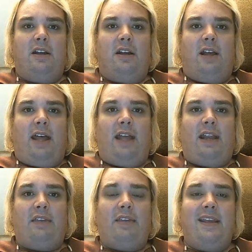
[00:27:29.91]
and I
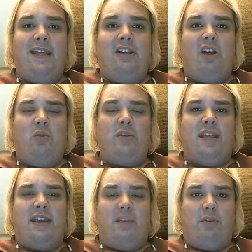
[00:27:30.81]
think he knows that
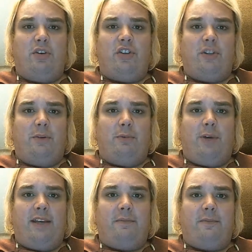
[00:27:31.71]
he pushed him
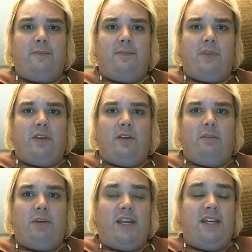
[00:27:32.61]
away.
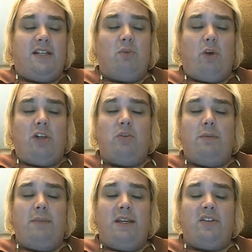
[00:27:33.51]
But he doesn't want to
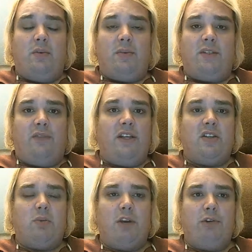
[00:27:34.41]
admit it to himself. He
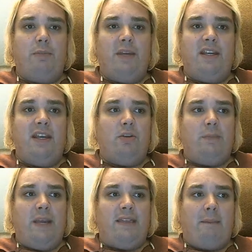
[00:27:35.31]
doesn't want to admit he could
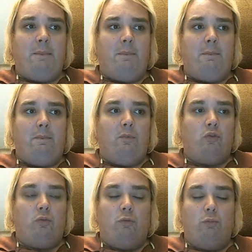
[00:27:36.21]
make that
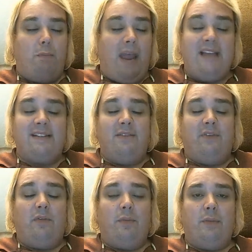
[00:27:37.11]
massive
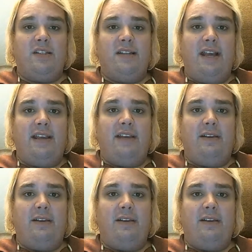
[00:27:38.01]
of a mistake.